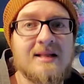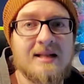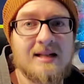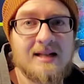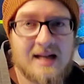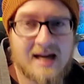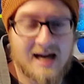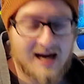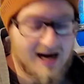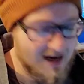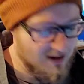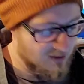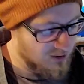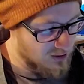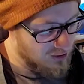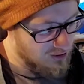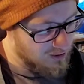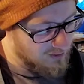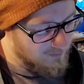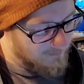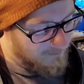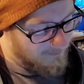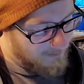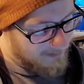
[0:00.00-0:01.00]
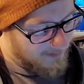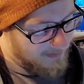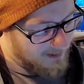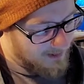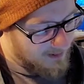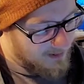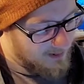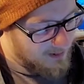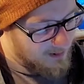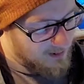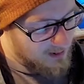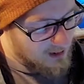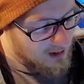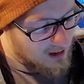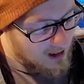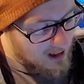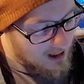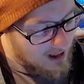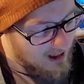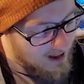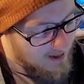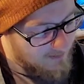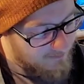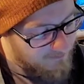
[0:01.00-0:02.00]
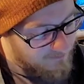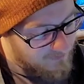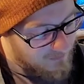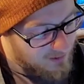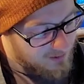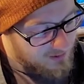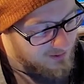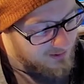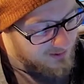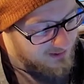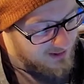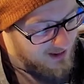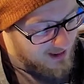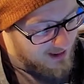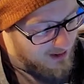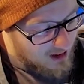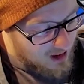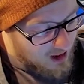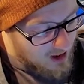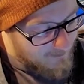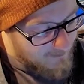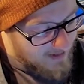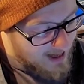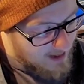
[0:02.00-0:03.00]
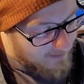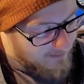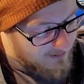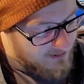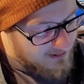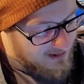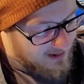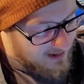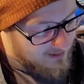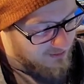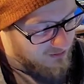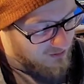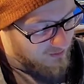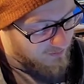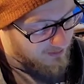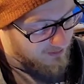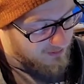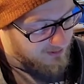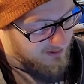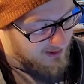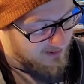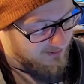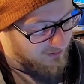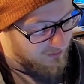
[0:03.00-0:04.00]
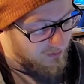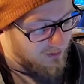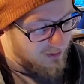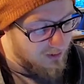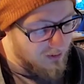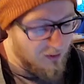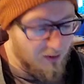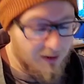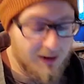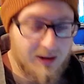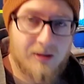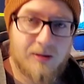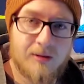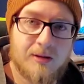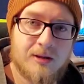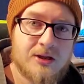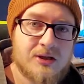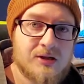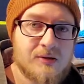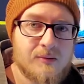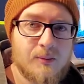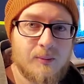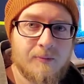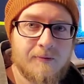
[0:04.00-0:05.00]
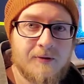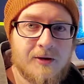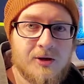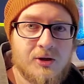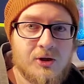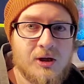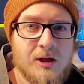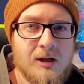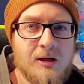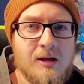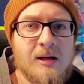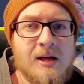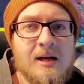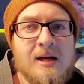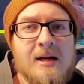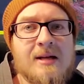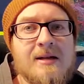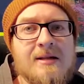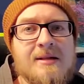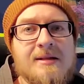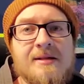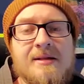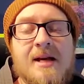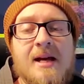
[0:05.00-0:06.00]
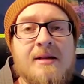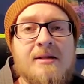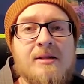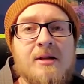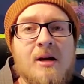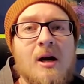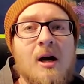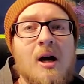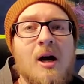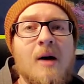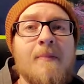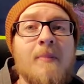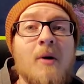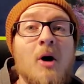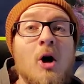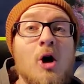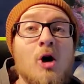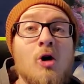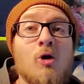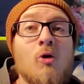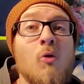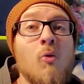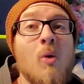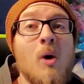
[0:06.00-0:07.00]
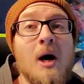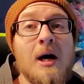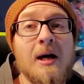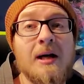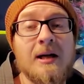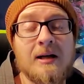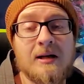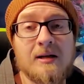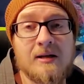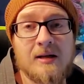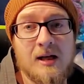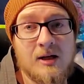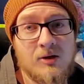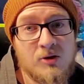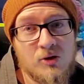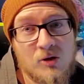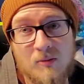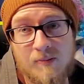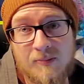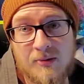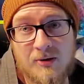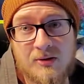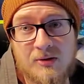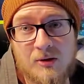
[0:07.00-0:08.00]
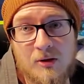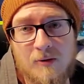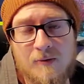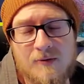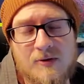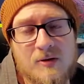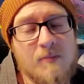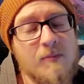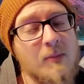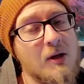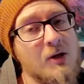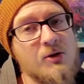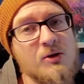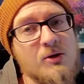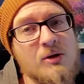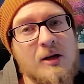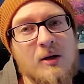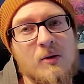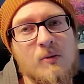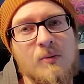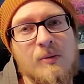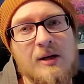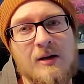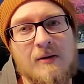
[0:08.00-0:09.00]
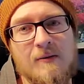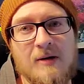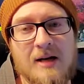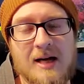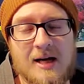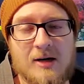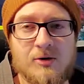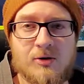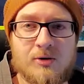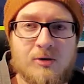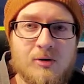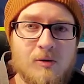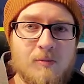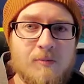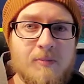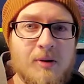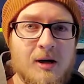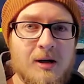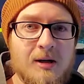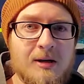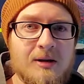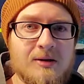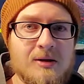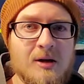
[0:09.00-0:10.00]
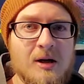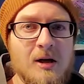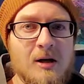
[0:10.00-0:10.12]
catch. Set up habitats, so protect critical areas from fishing. Set up aquatic nature preserves, much like we have national parks